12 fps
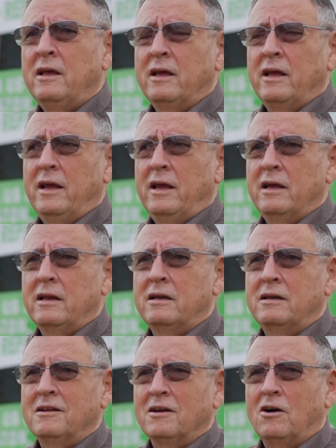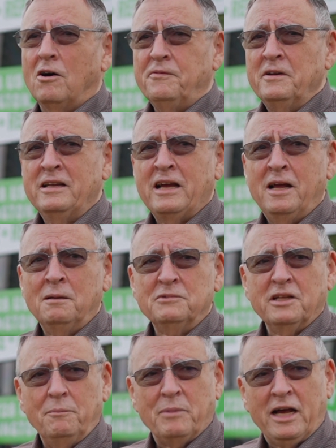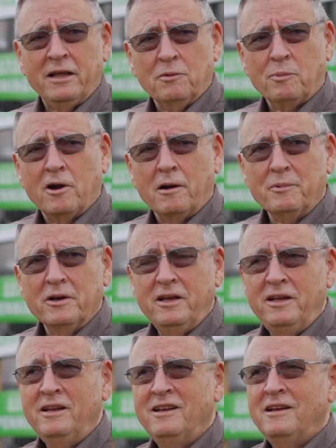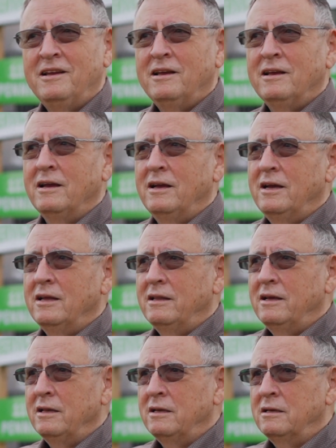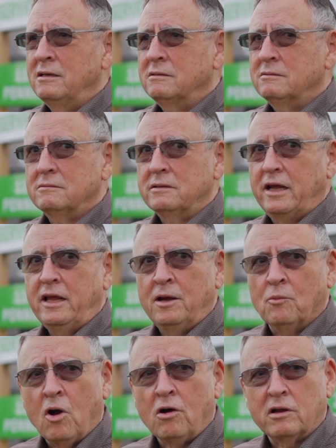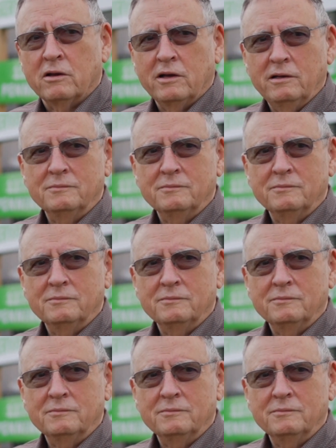And oftentimes they buy the property and then they can't walk on